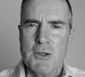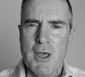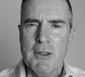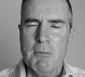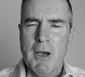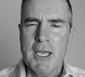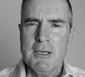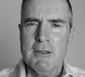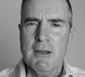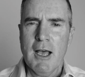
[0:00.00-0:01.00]
So they're the
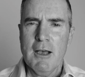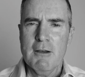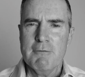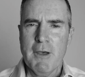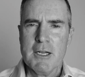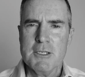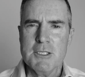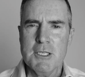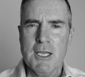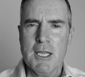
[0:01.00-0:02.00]
main
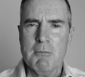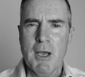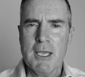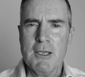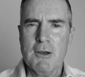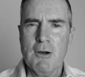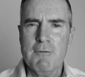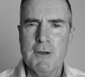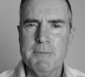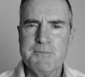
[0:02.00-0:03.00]
factors in
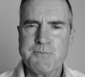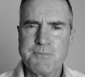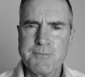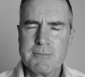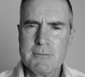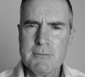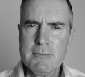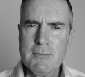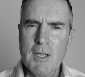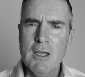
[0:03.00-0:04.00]
making an offer.
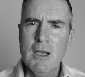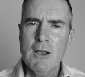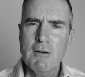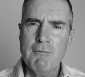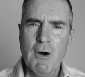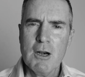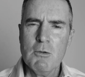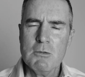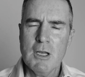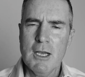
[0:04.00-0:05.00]

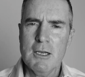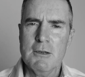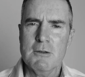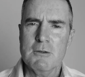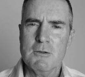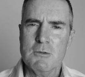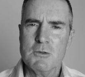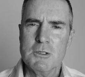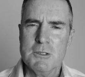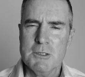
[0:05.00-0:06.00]
Final
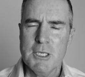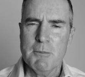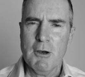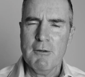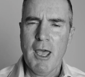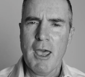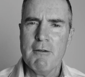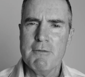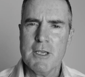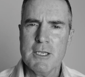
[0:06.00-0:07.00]
tip I
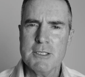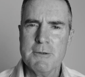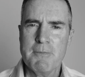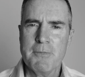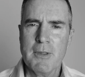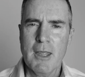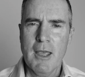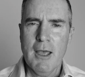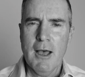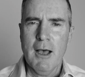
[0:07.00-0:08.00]
have is
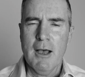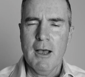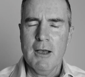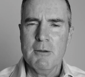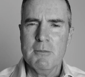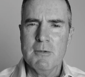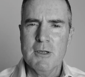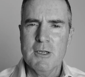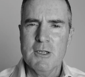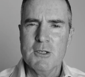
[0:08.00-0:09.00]
don't